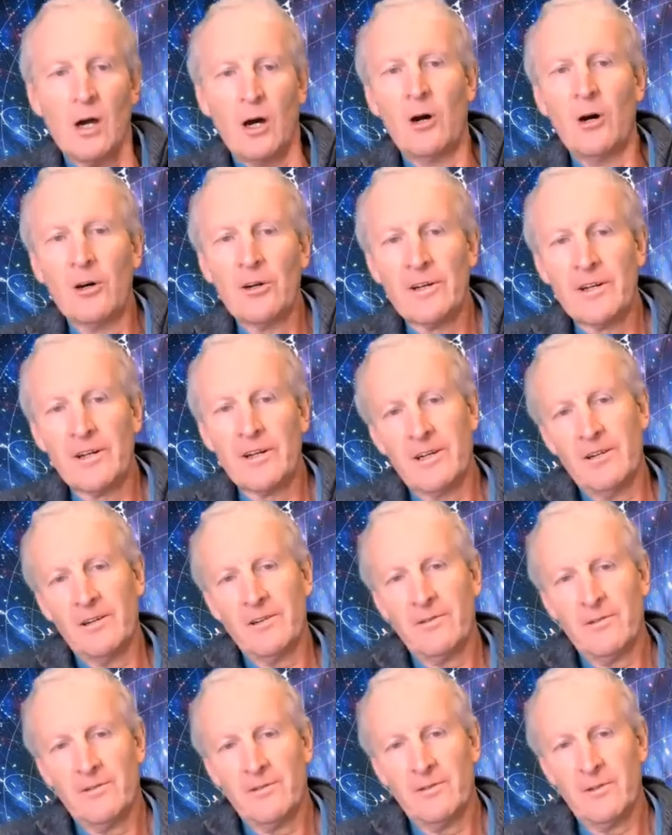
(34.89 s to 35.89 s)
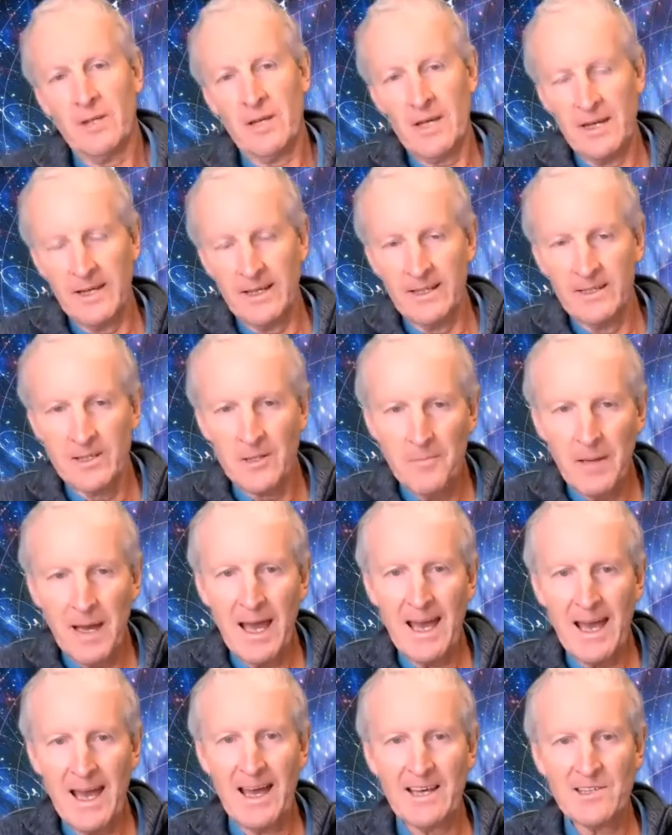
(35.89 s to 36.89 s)
On Earth, uh, in the
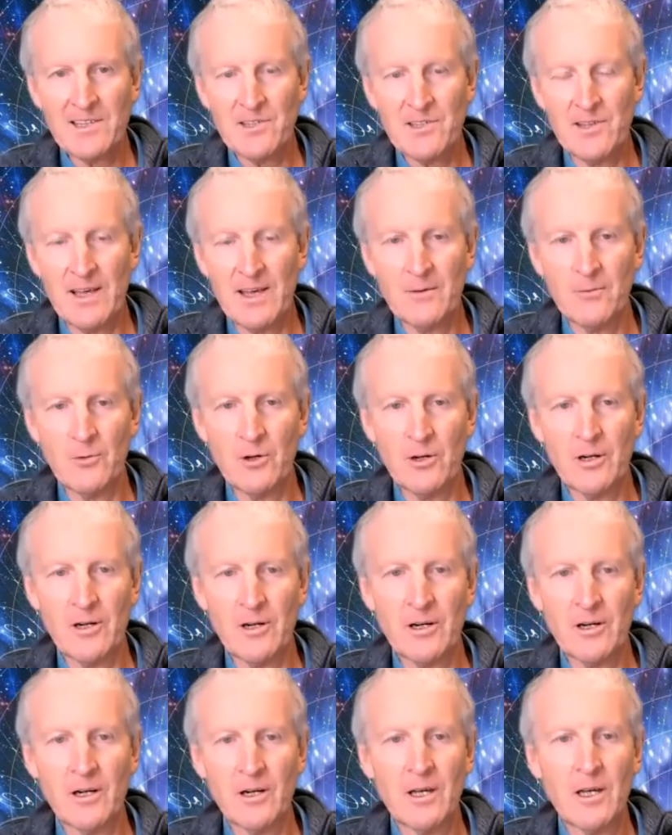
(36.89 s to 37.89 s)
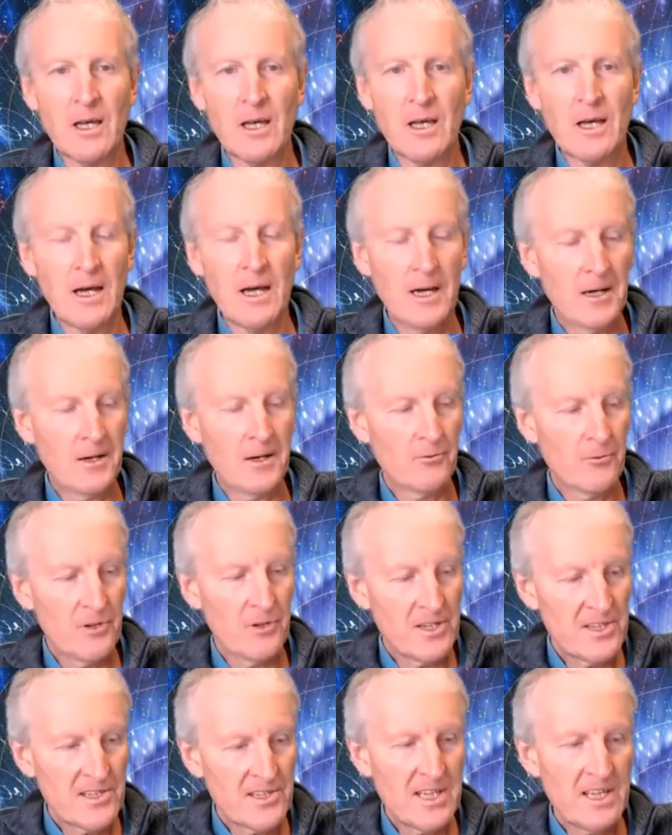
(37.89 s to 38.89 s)
past, there were uh,
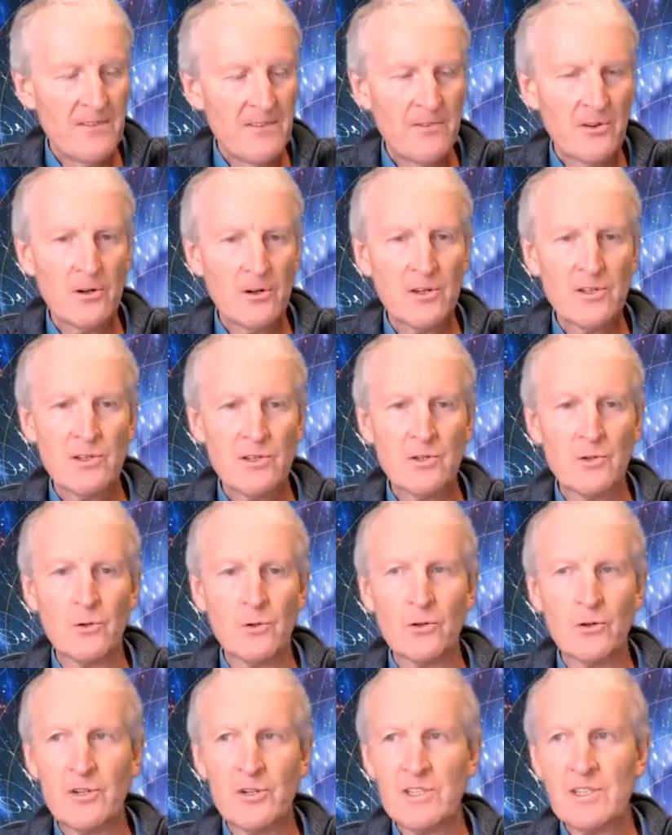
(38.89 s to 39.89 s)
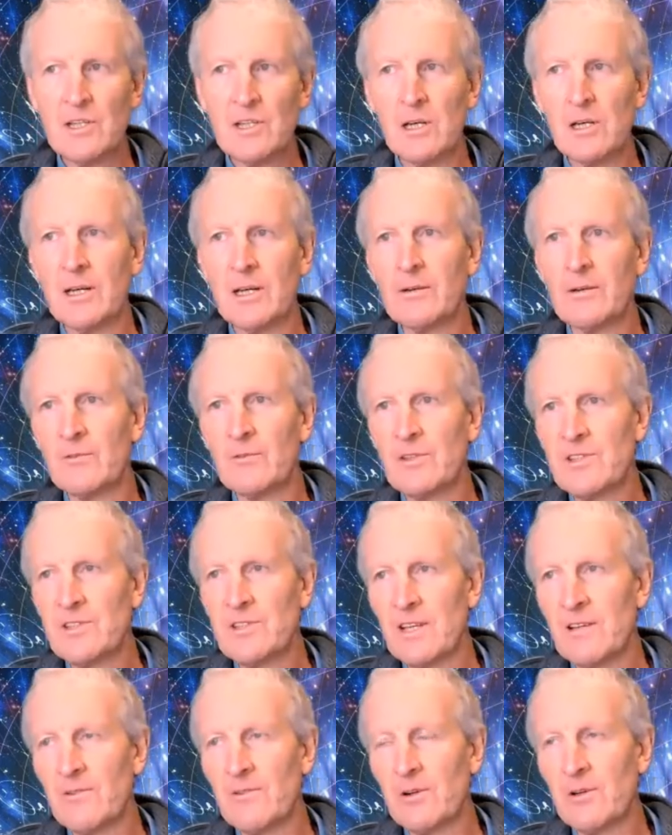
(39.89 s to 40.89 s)
receivers or crystalline
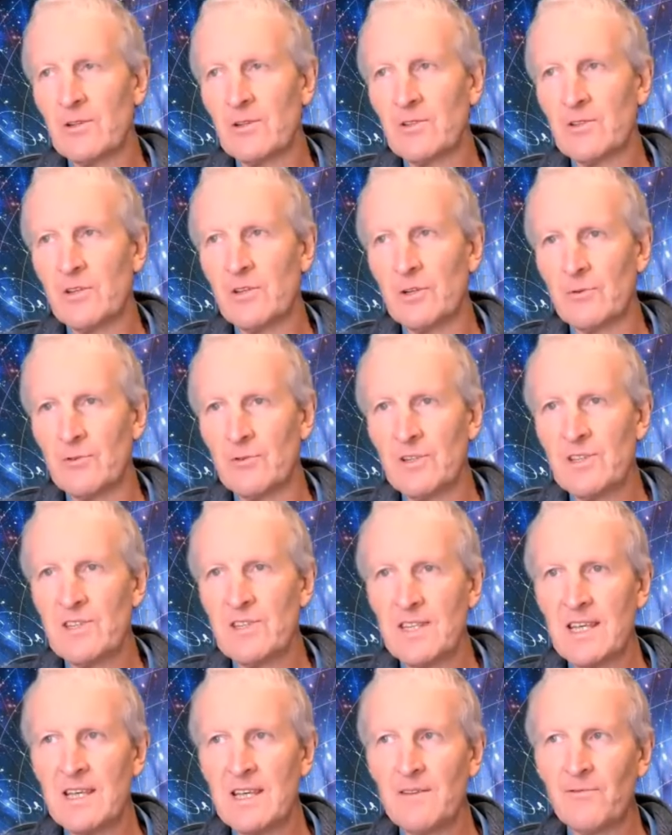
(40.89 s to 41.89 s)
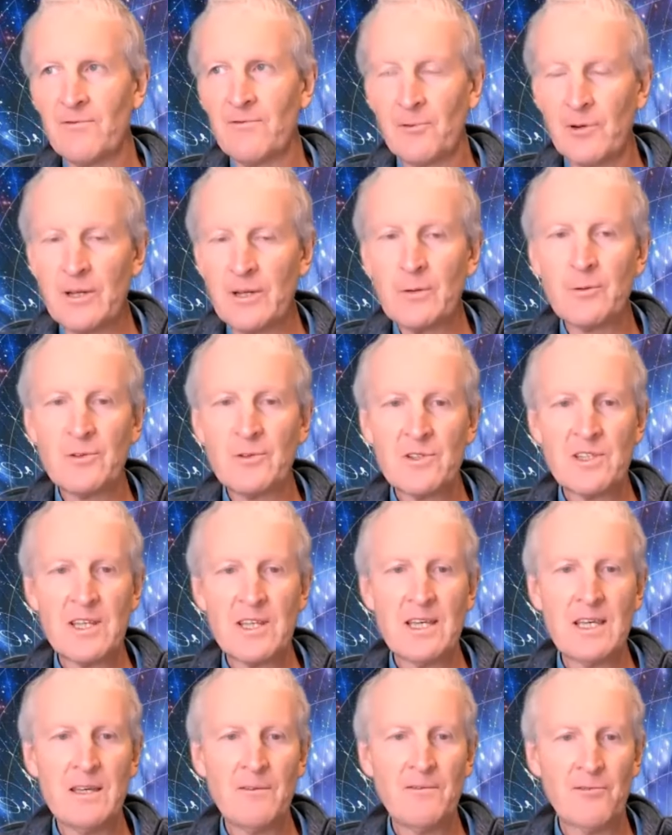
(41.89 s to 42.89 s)
receivers that receive
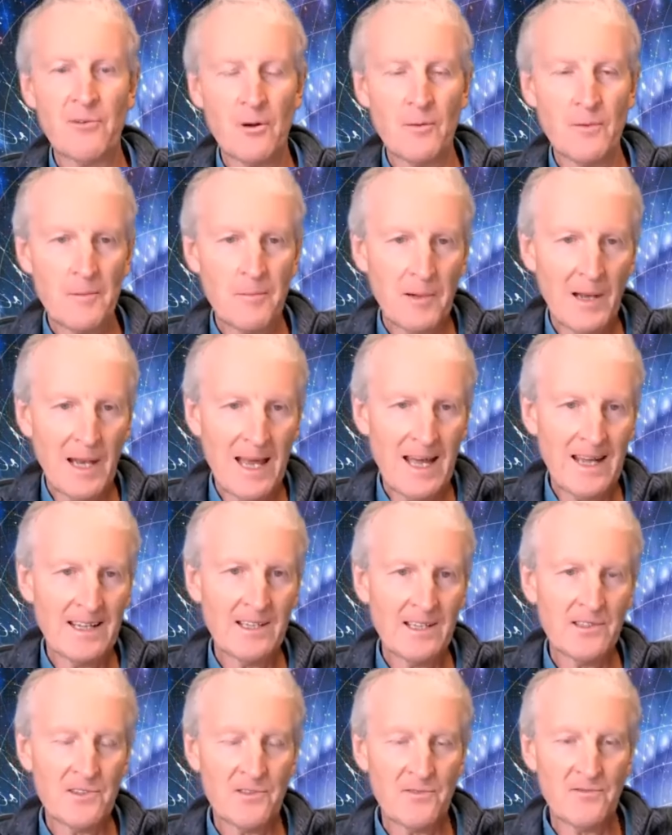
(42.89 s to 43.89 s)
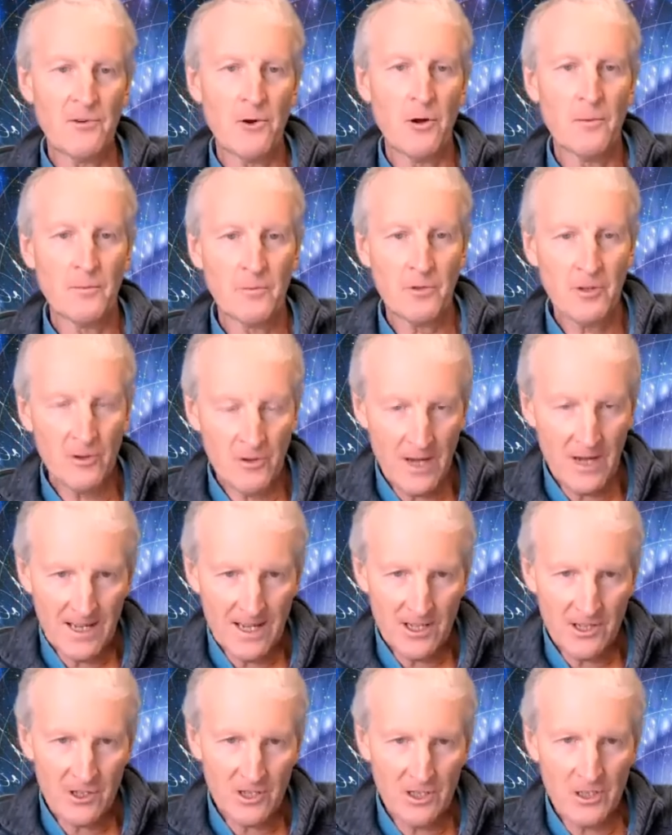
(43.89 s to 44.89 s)
frequency from the planets, from
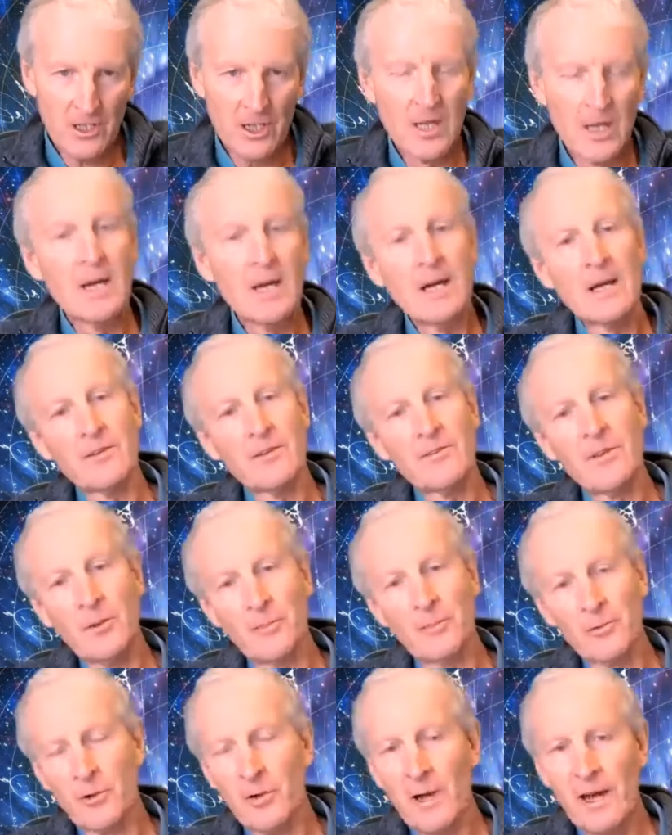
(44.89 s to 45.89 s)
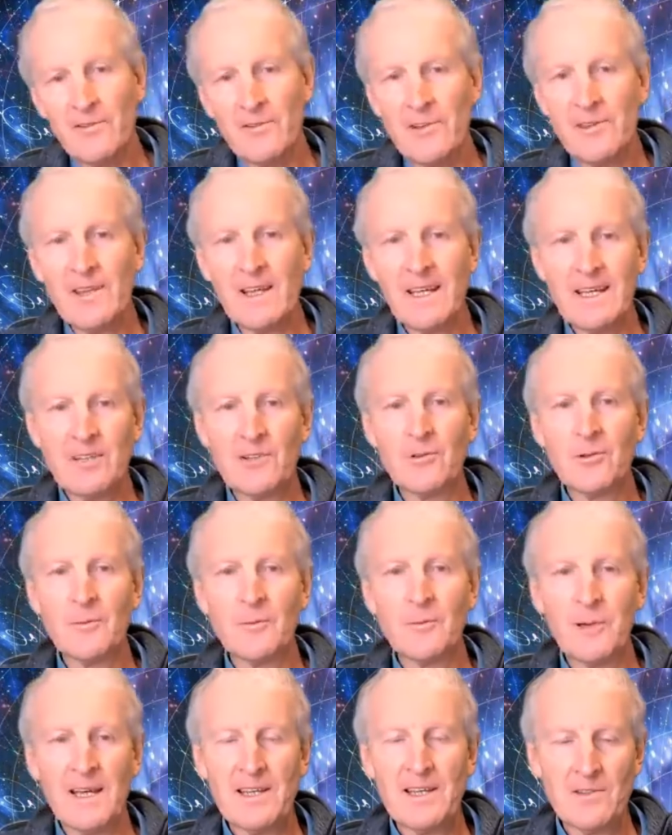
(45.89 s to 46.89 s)
creation, that brought everything into
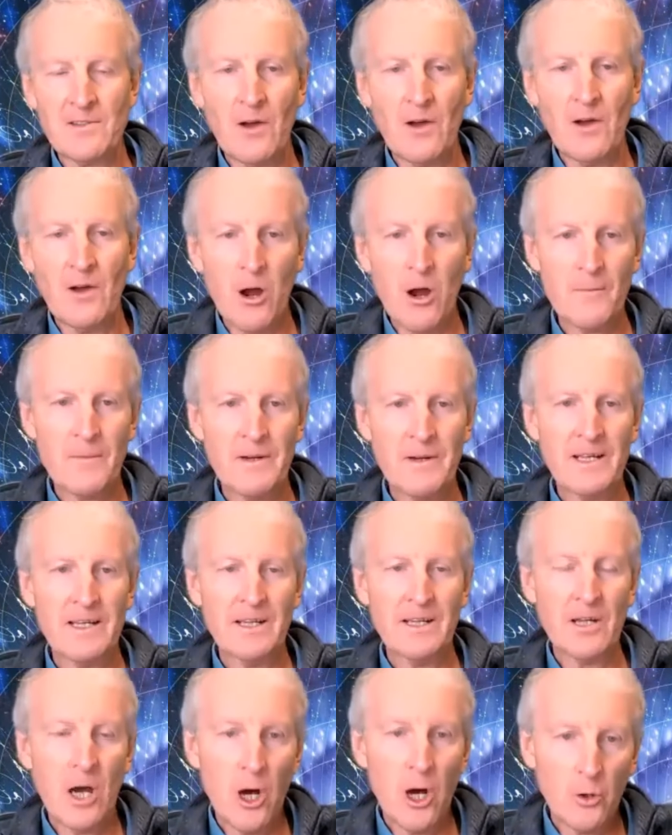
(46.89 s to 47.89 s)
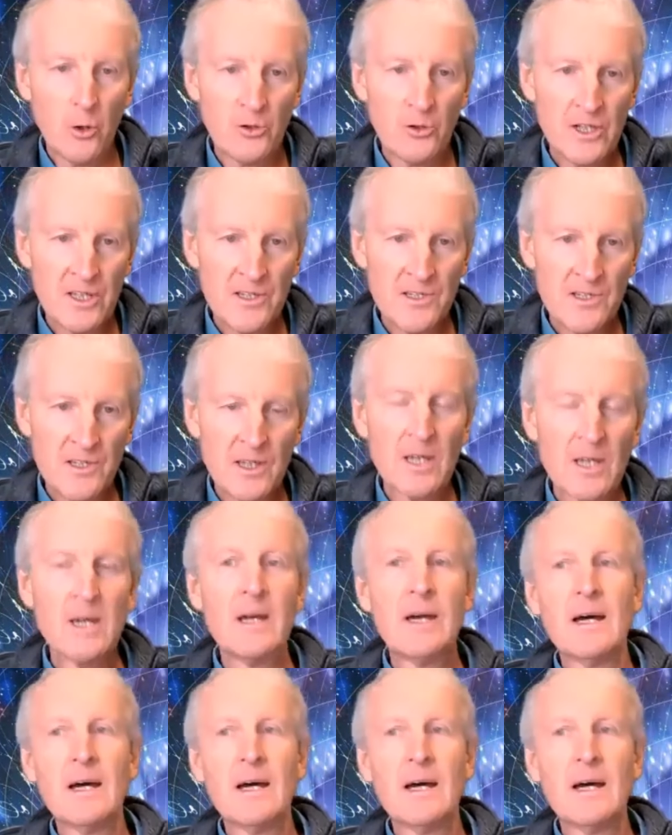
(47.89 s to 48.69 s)
a place of harmony and wholeness.